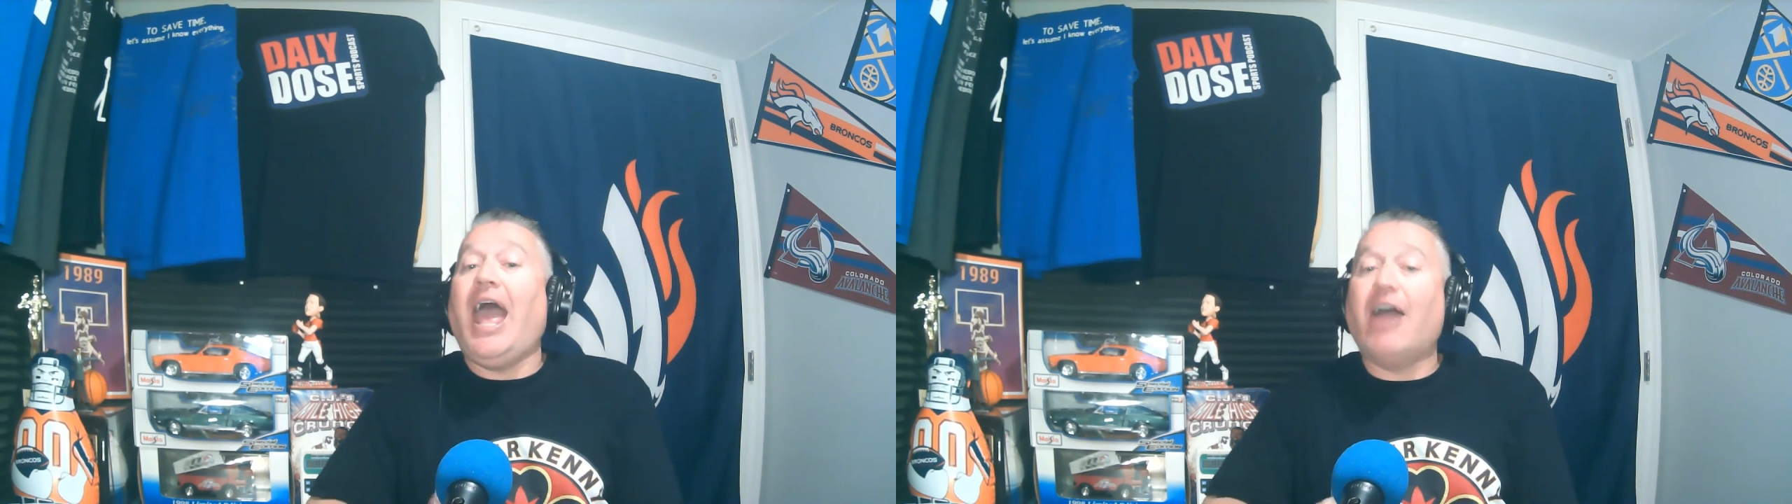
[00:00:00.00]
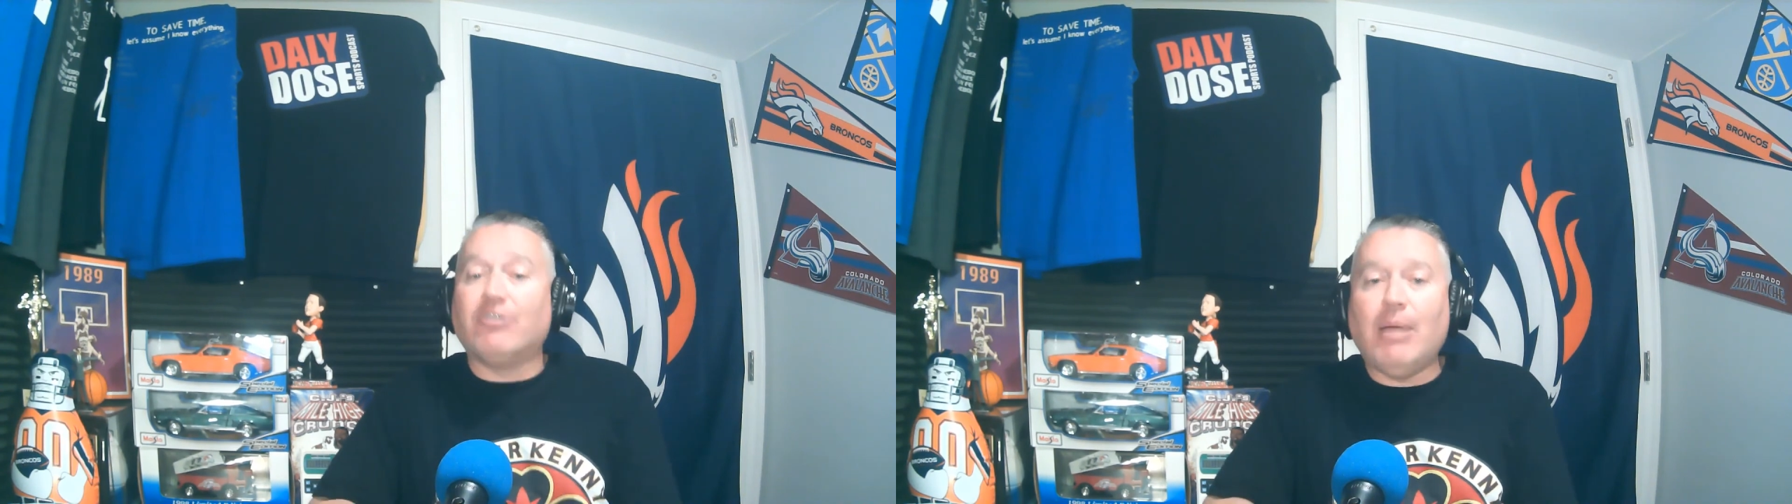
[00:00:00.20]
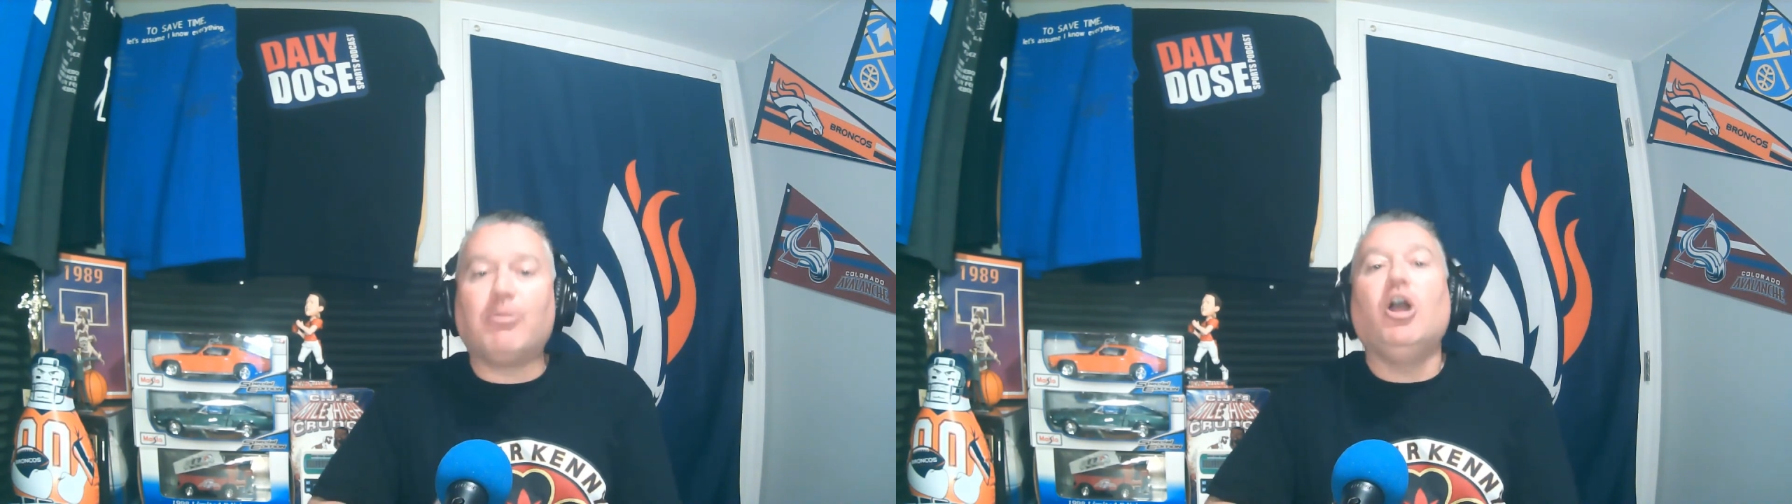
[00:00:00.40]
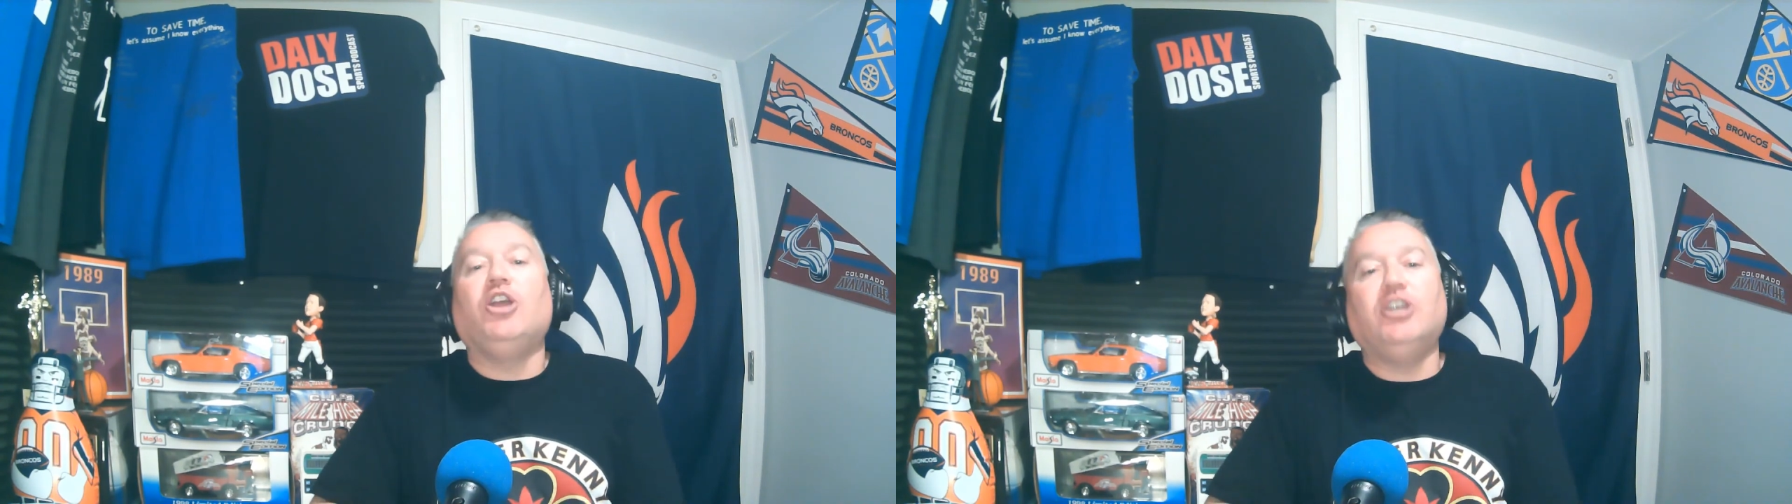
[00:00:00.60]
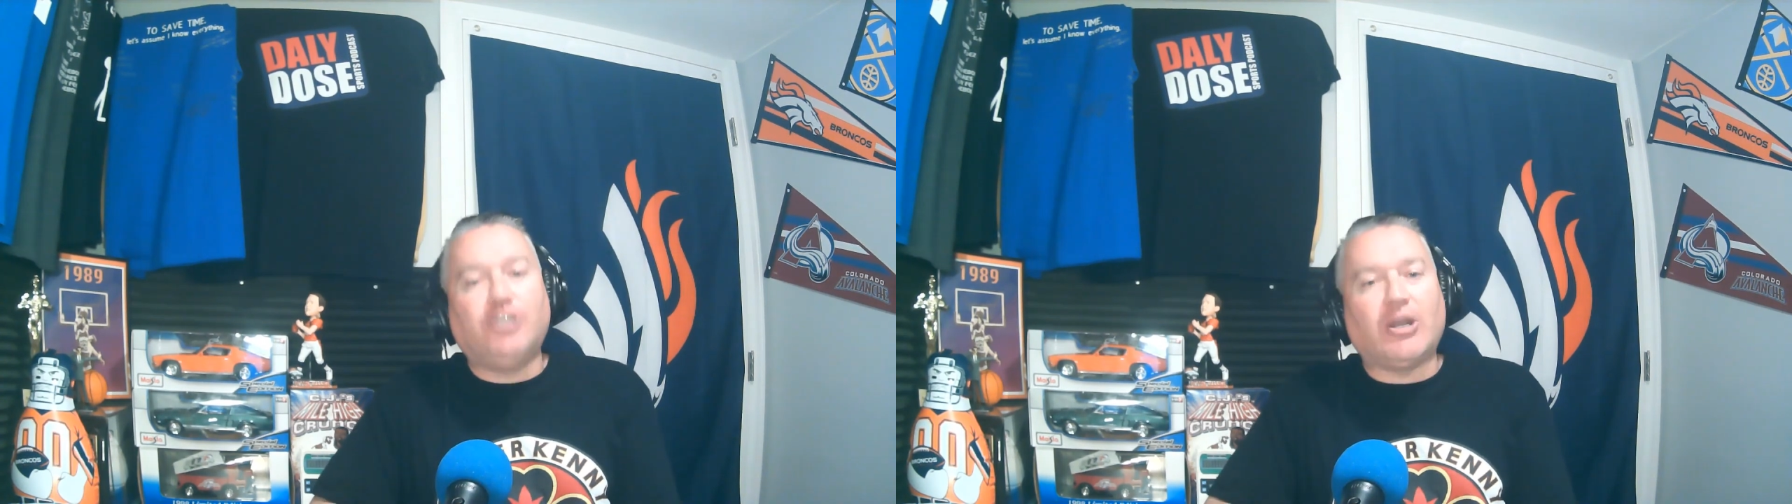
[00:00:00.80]
And remember,
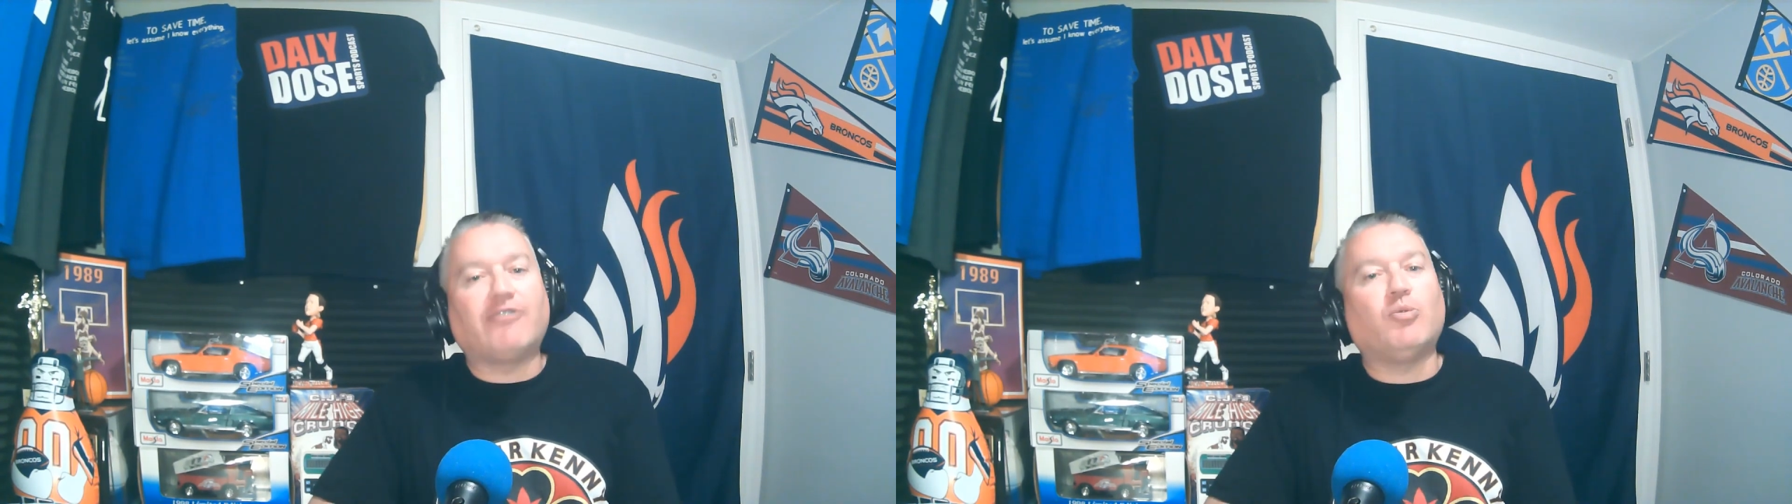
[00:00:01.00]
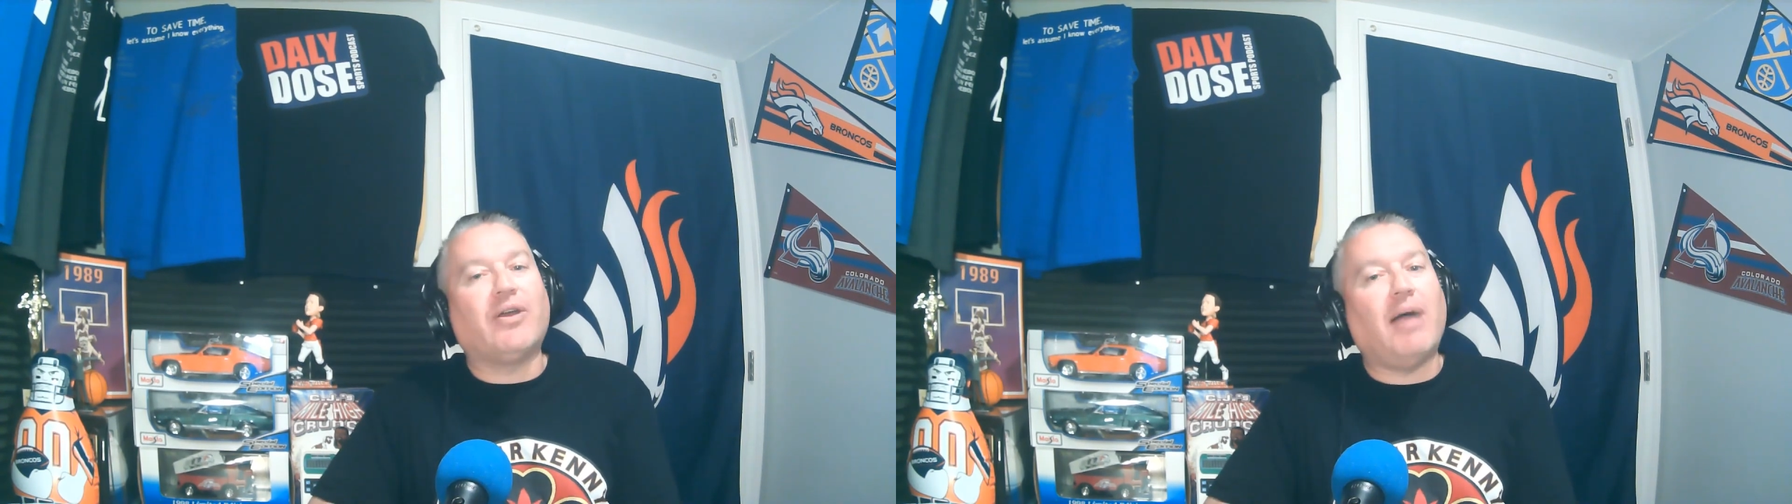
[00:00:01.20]
you don't have to wear